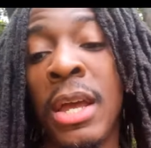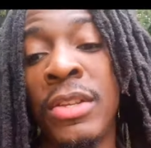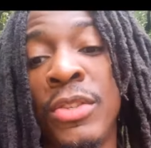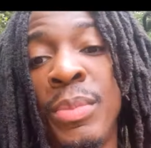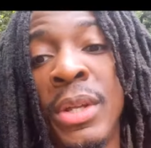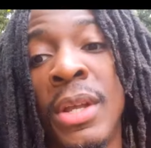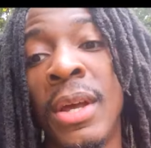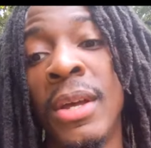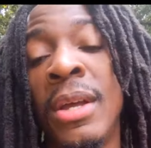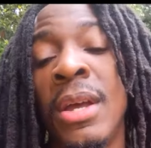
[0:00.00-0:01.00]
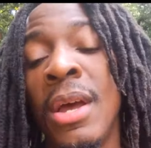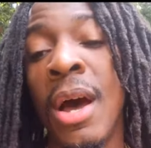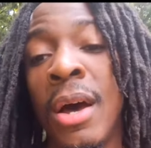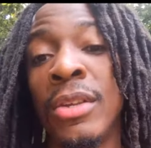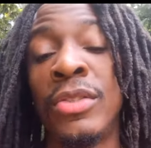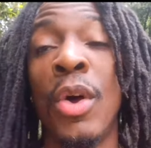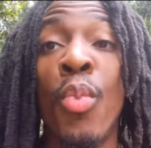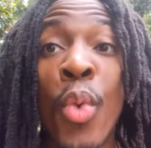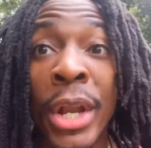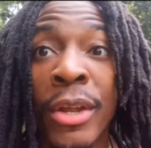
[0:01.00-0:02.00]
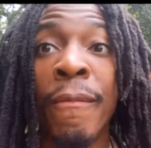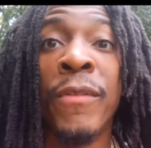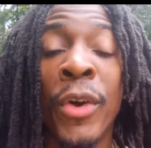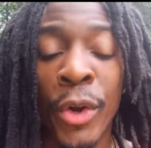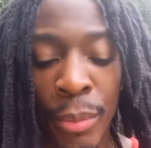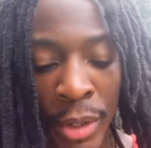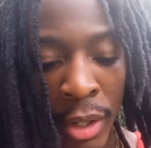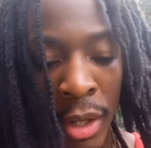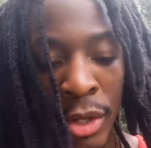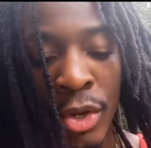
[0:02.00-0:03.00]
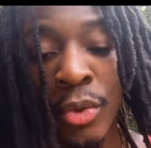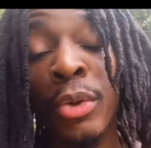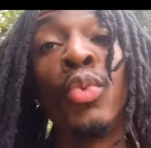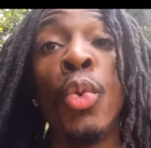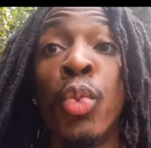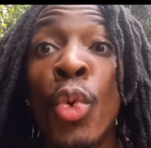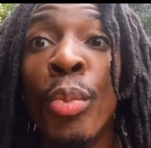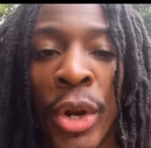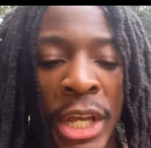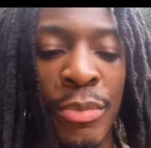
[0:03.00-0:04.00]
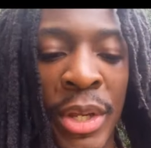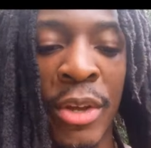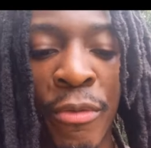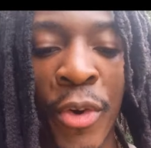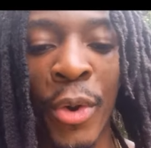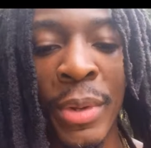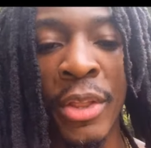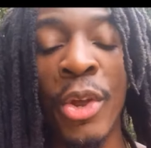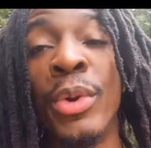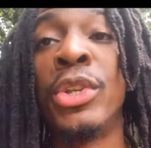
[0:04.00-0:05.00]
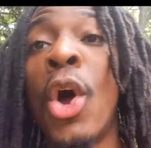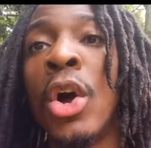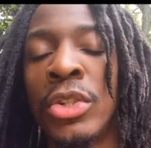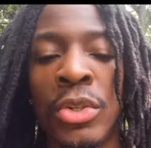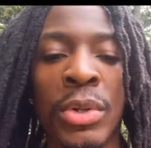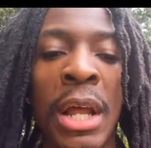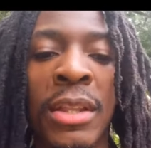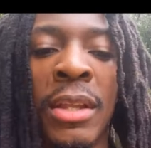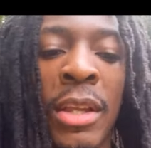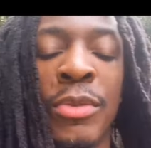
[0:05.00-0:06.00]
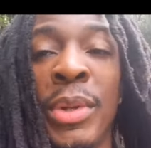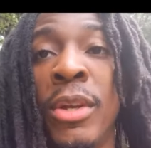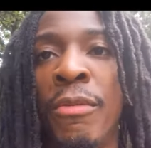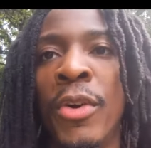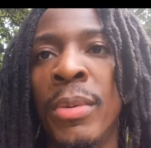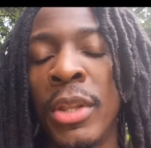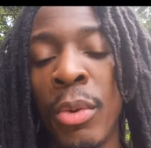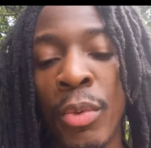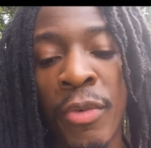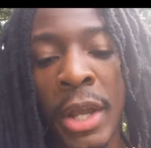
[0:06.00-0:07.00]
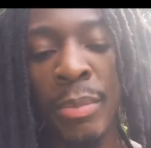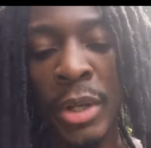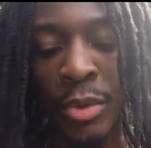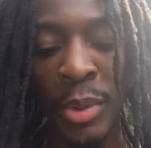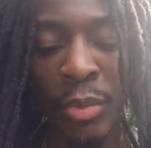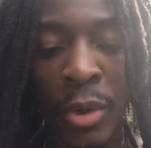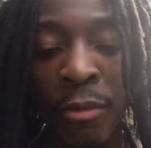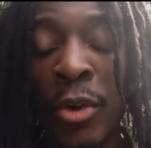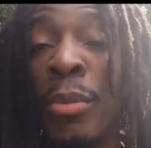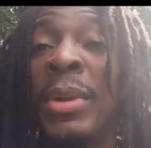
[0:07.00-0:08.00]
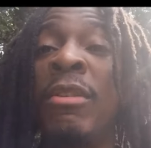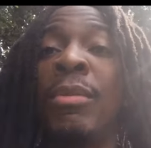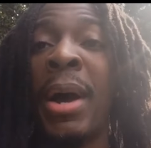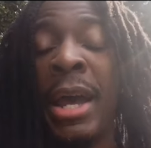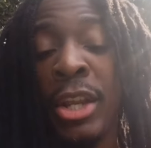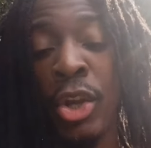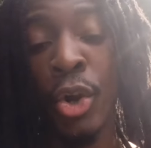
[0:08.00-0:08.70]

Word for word: This has been uh, uh, somewhat confirmed. You know, the, the rumor has been confirmed that they're in talks. You know, not that it's been confirmed that they will fight, but it's been confirmed even by Eddie